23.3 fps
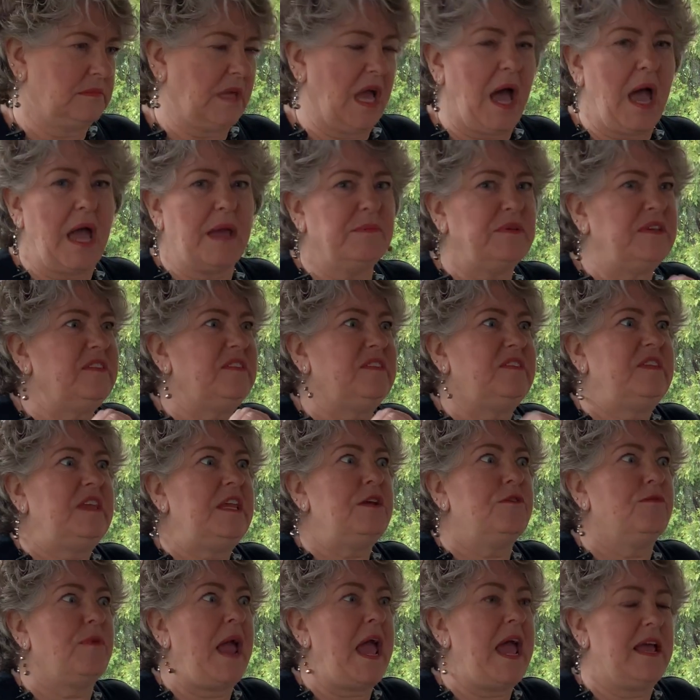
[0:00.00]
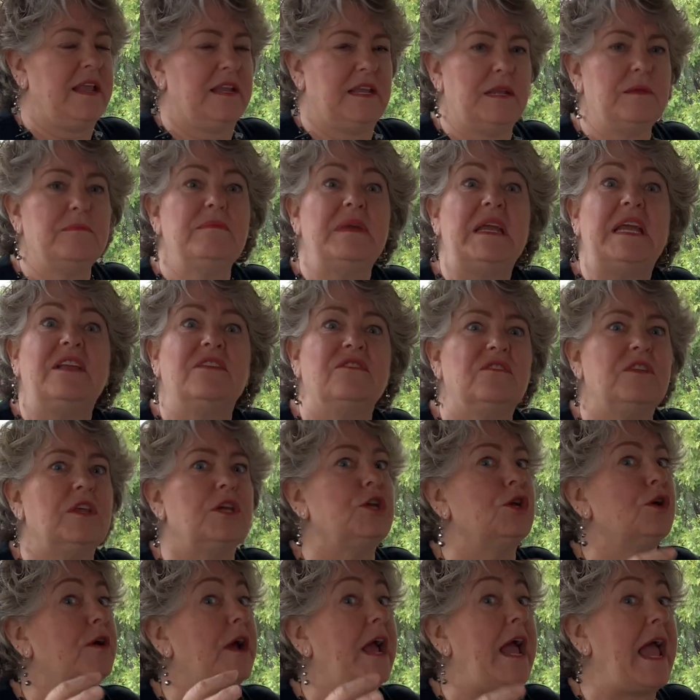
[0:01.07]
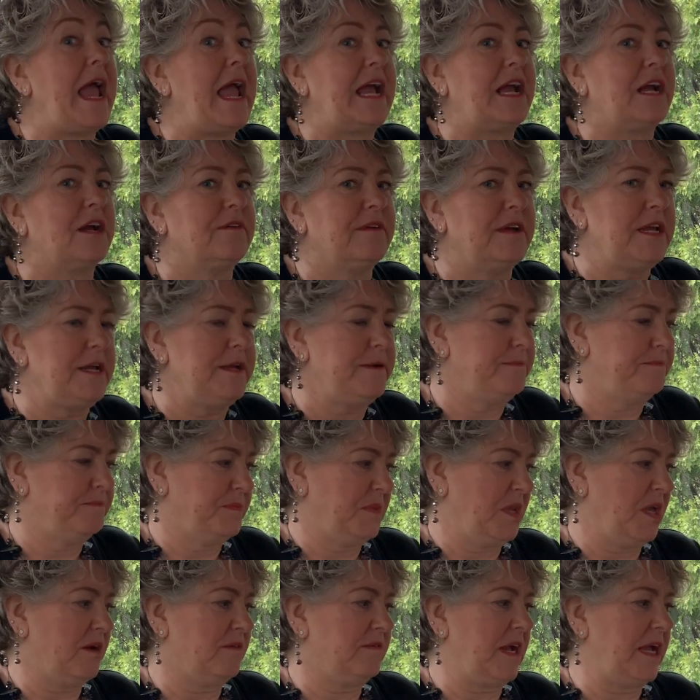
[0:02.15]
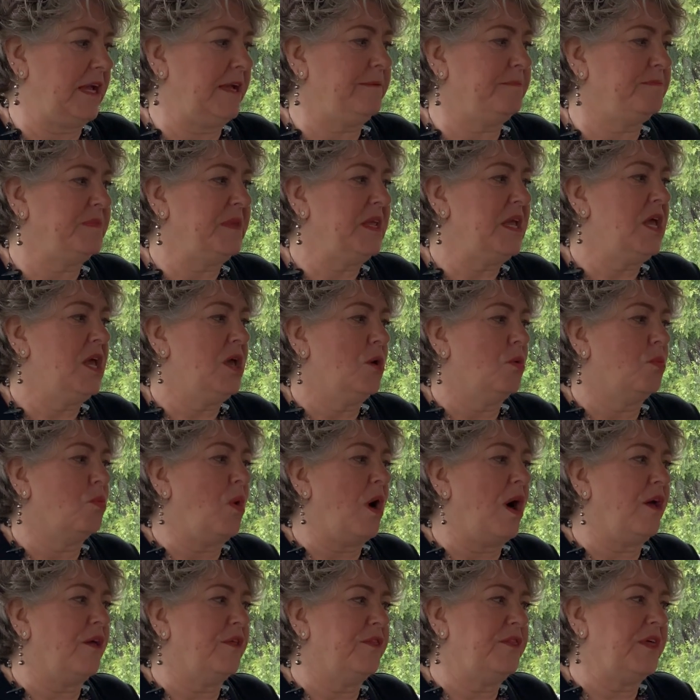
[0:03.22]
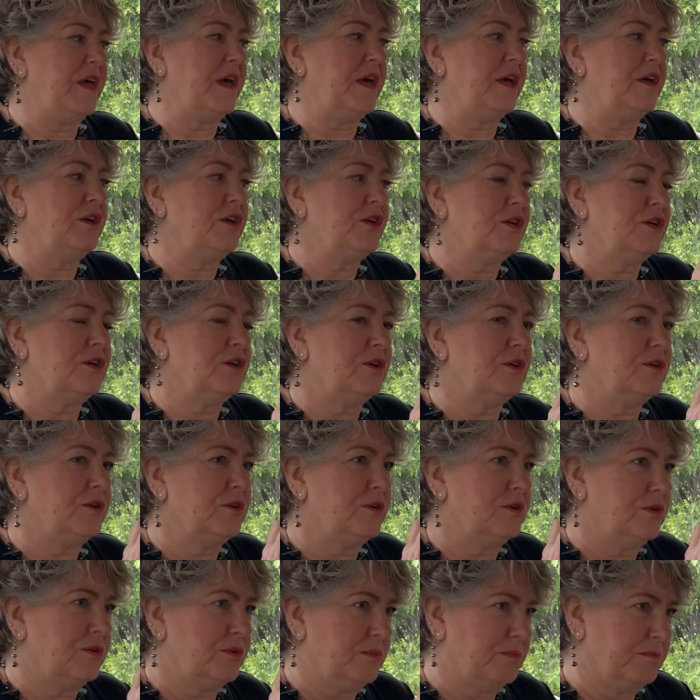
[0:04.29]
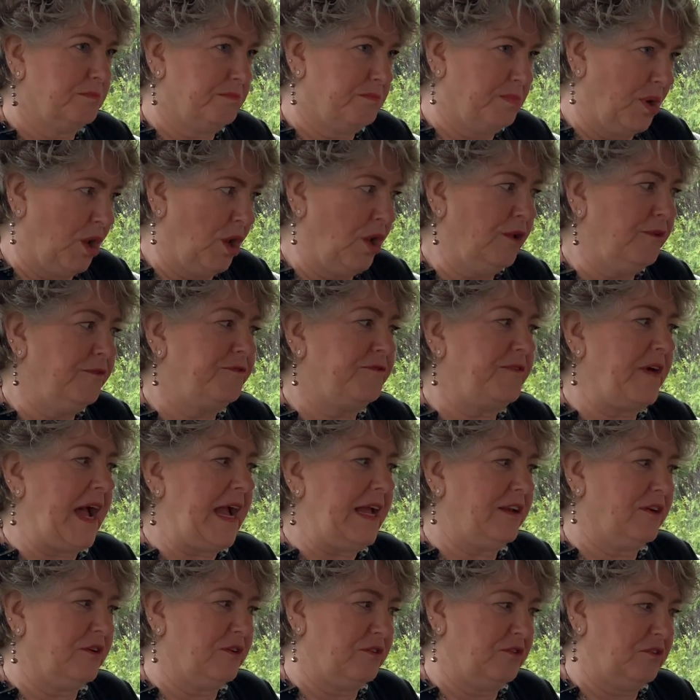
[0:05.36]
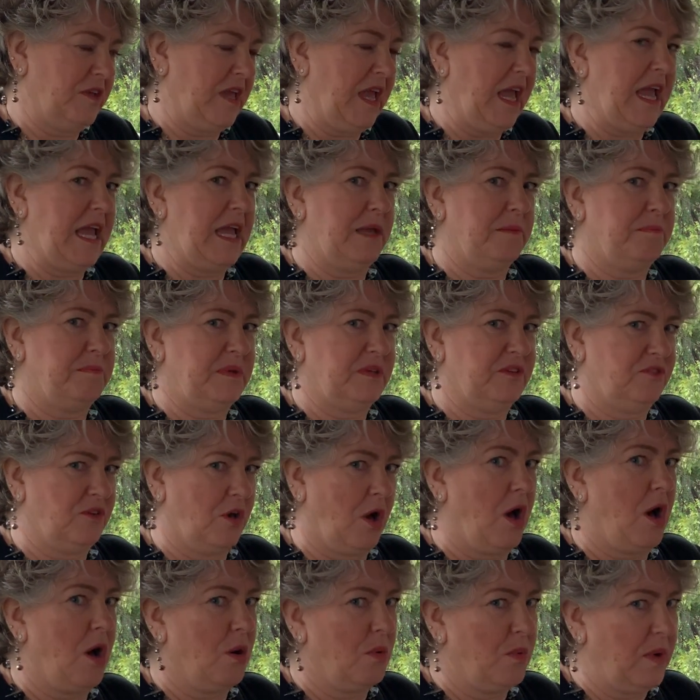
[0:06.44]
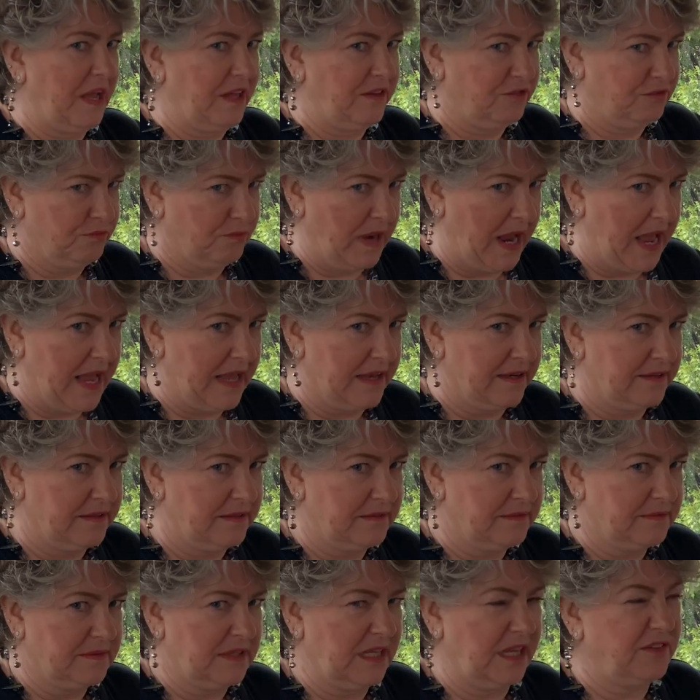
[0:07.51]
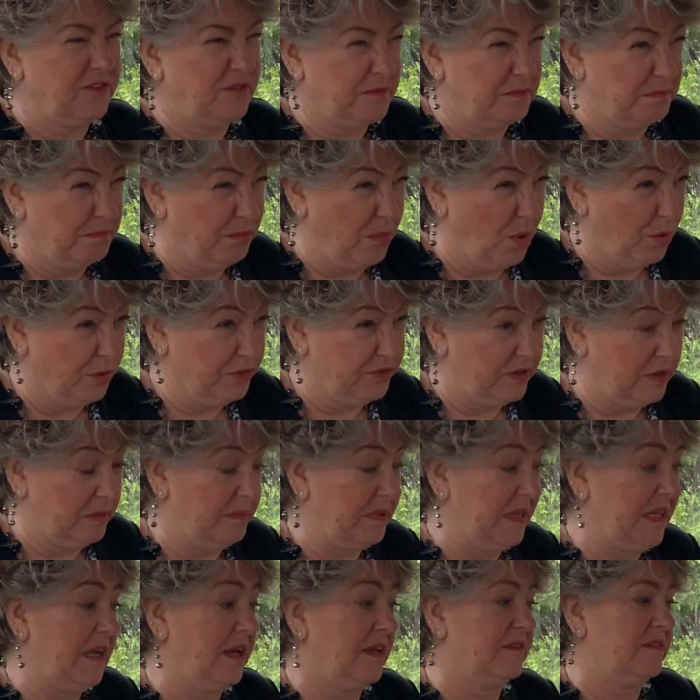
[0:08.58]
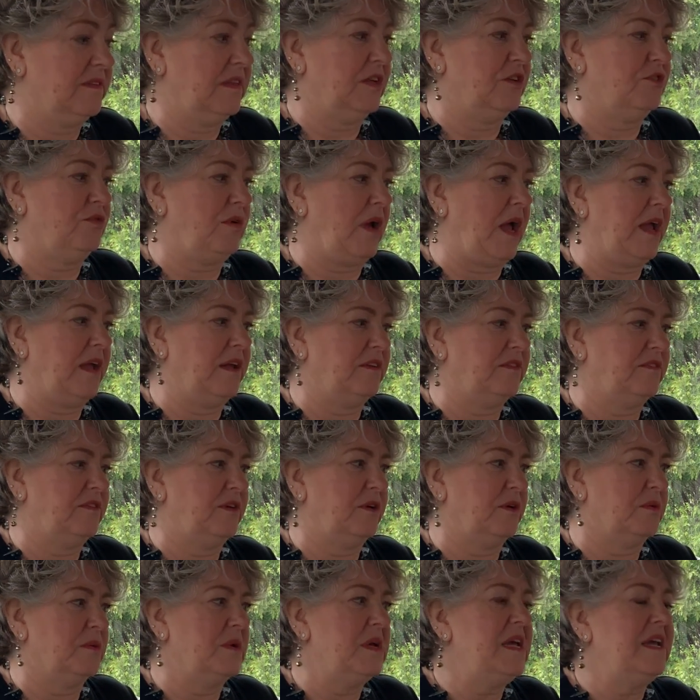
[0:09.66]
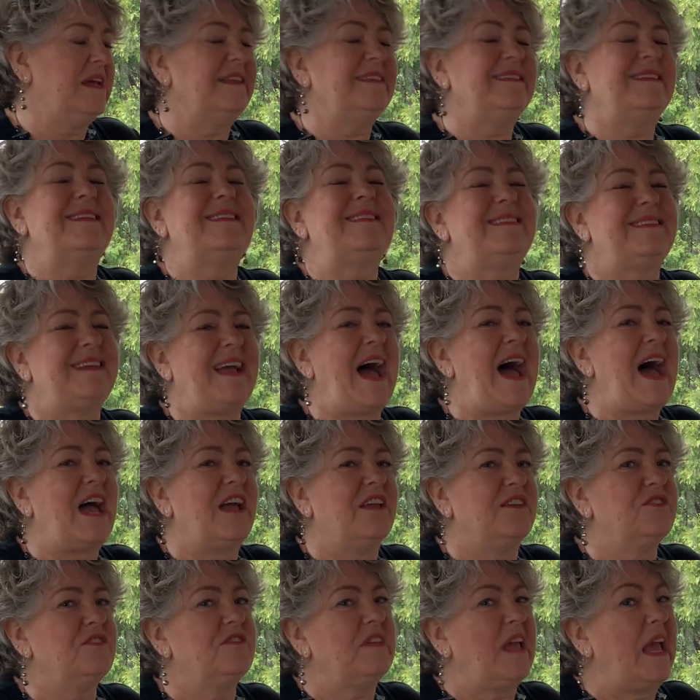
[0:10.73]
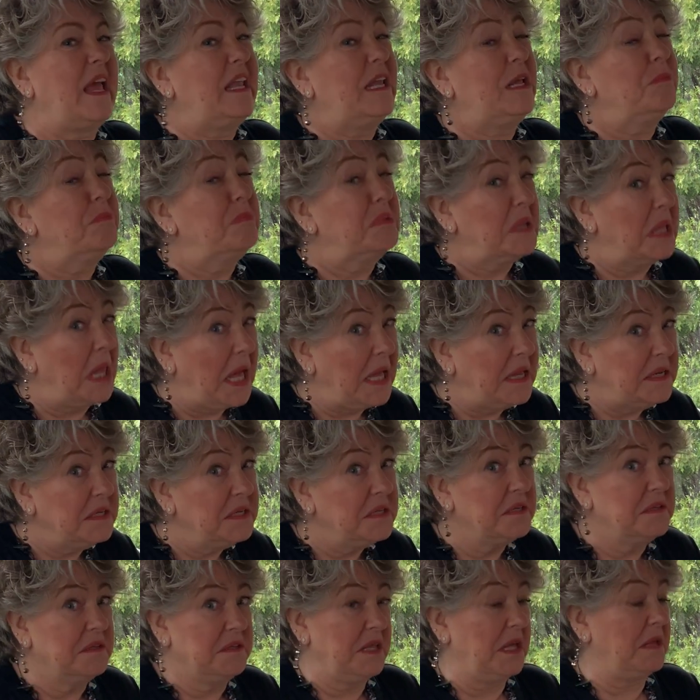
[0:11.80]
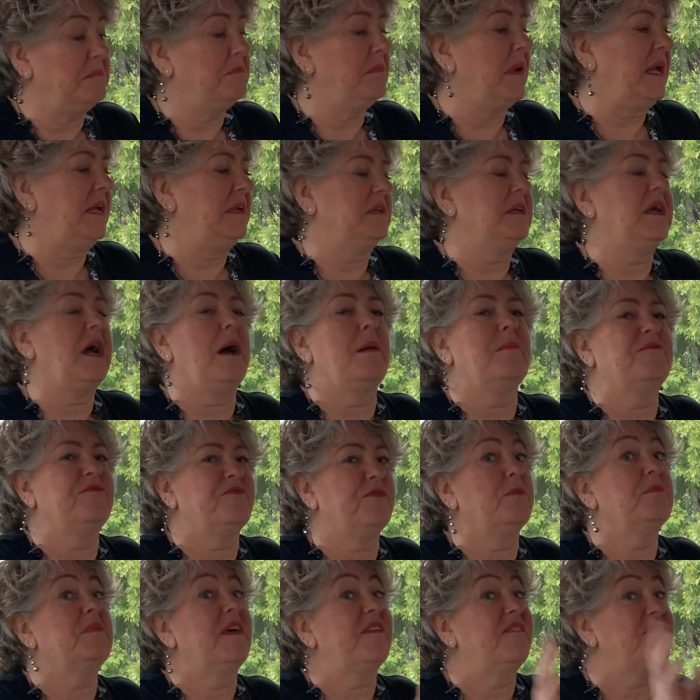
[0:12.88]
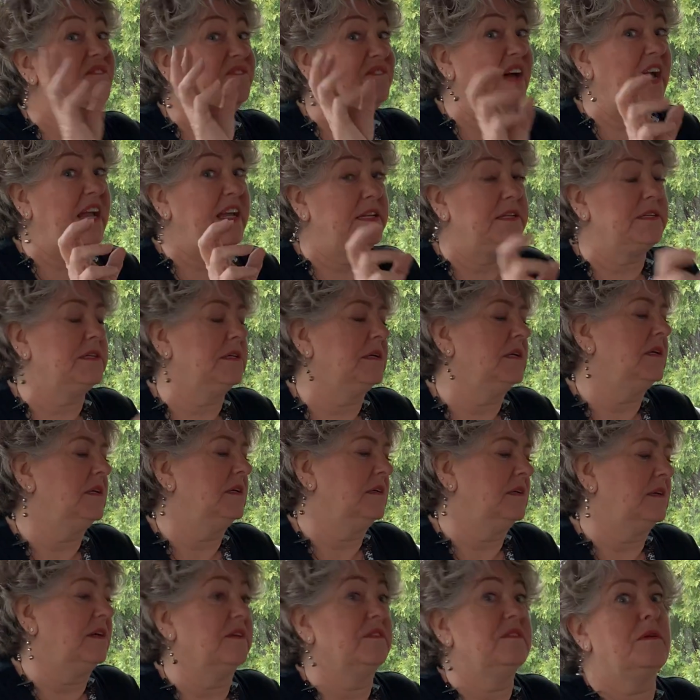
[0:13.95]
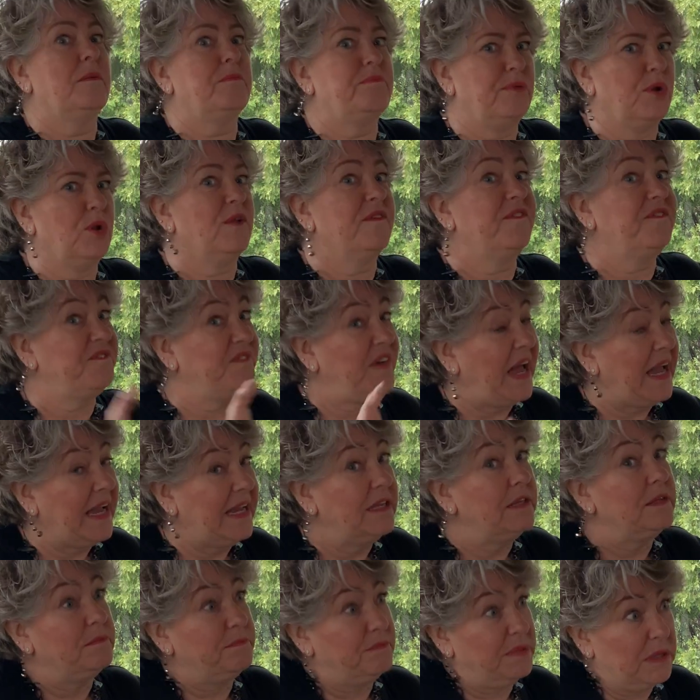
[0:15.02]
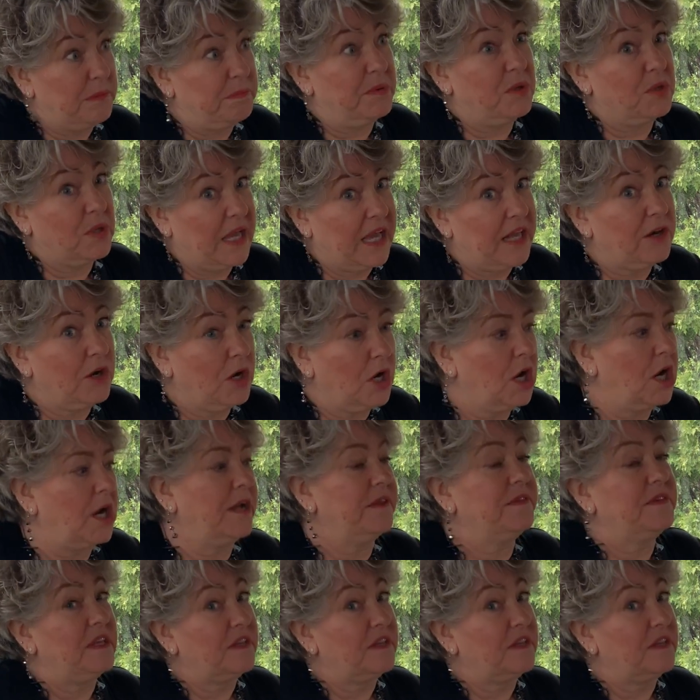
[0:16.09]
I see red. It means that you're angry, all right? Well, the bullfighter's cape is always red. That's mostly because they're trying to disguise any blood that might come from the fight, because a bull fight, people get hurt.